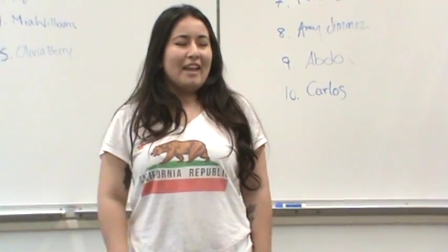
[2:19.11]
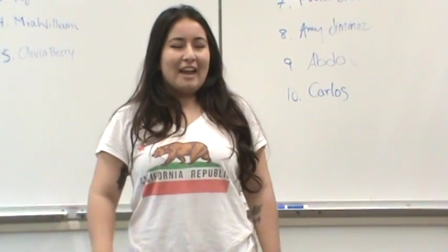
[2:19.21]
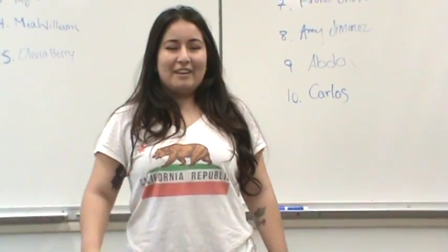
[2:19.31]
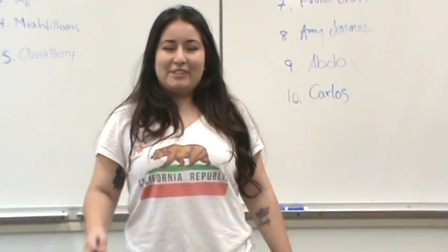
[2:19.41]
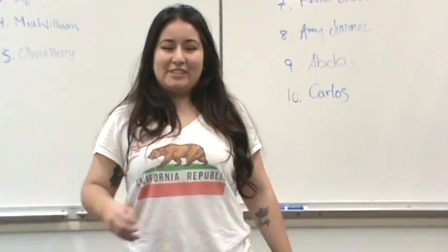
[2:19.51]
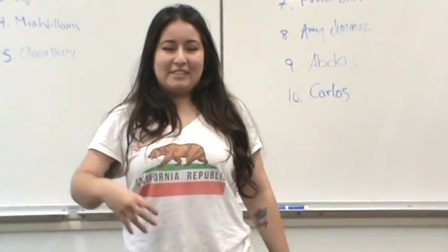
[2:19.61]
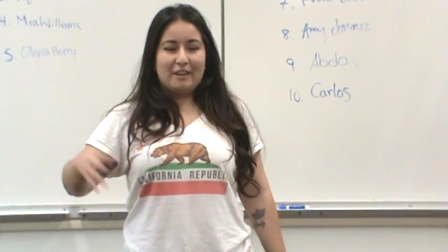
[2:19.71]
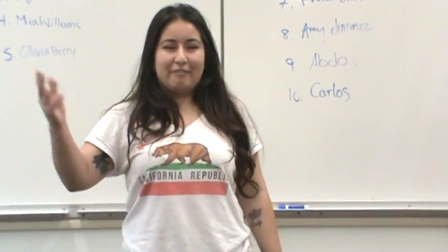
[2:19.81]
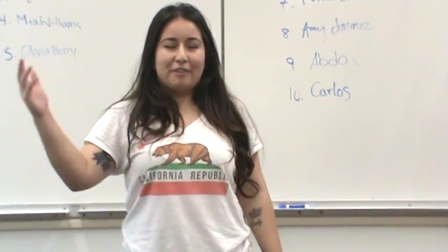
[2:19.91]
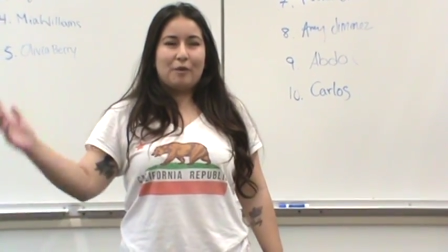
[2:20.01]
and she's
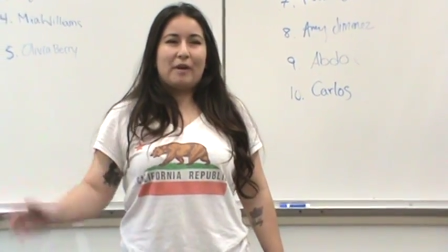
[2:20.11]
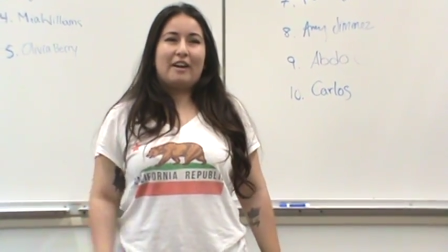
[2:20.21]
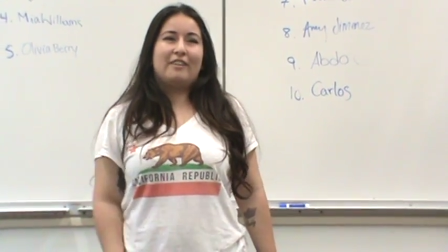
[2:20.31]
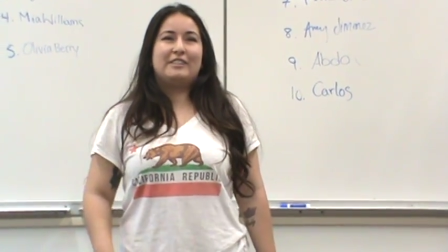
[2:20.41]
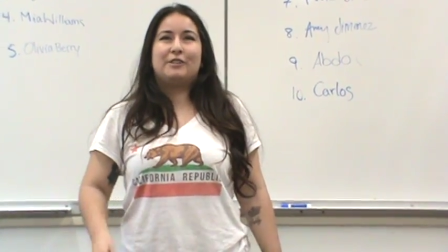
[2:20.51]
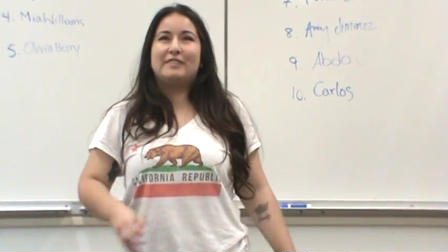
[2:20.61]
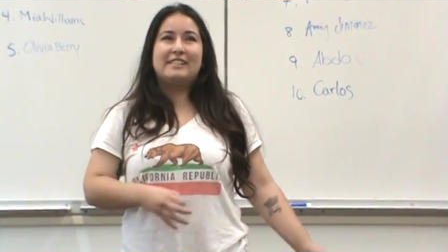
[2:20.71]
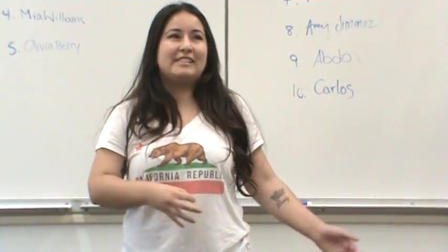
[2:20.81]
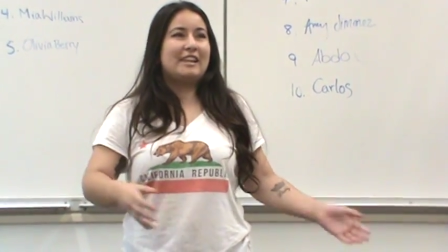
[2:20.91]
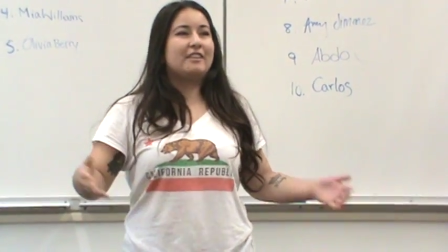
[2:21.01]
there for a while and she wants to
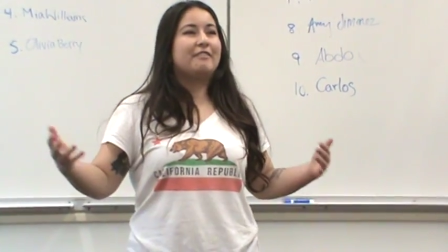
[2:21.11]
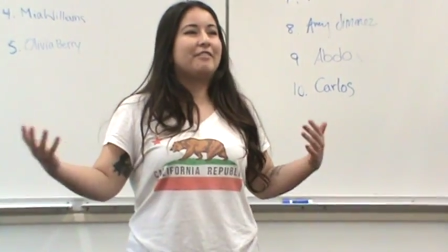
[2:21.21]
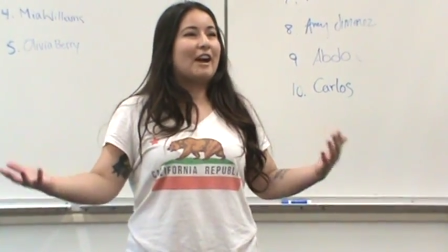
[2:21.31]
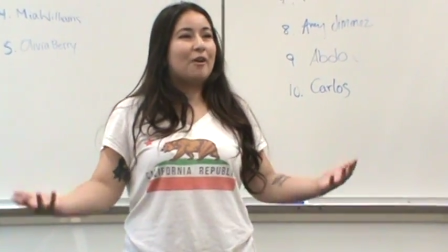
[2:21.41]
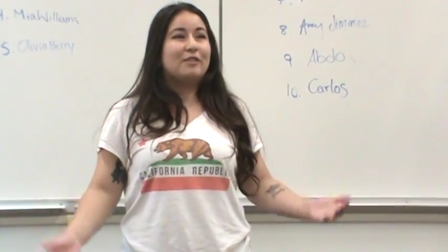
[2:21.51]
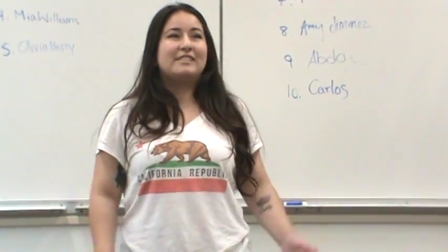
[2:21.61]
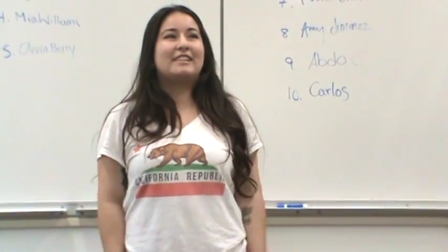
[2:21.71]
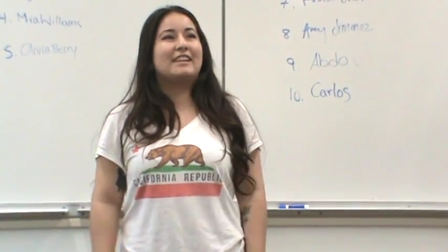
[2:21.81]
stay there for hours